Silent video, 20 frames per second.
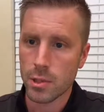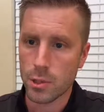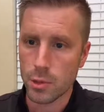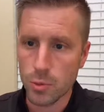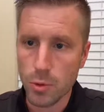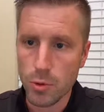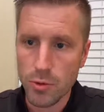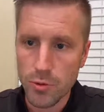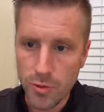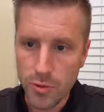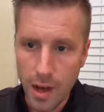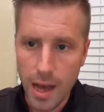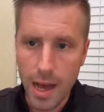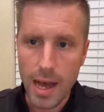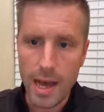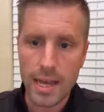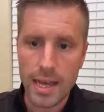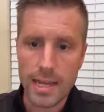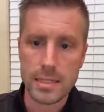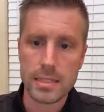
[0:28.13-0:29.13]
you will
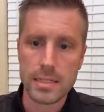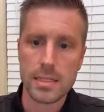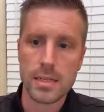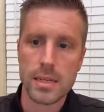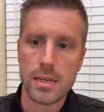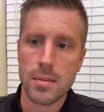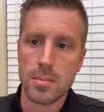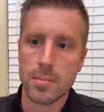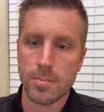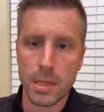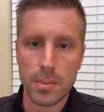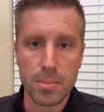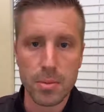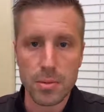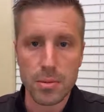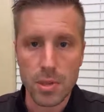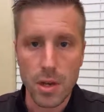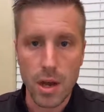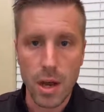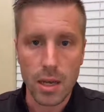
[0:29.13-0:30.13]
find
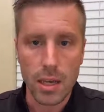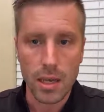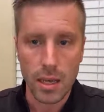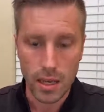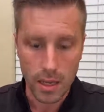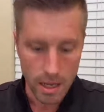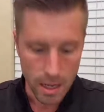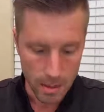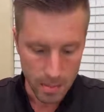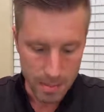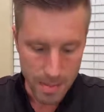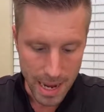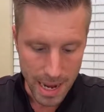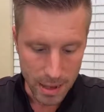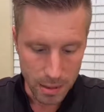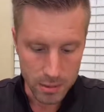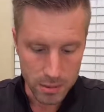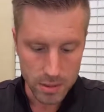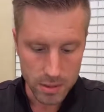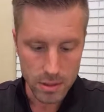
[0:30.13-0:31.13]
people talking
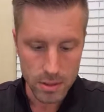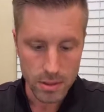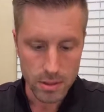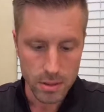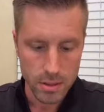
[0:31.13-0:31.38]
about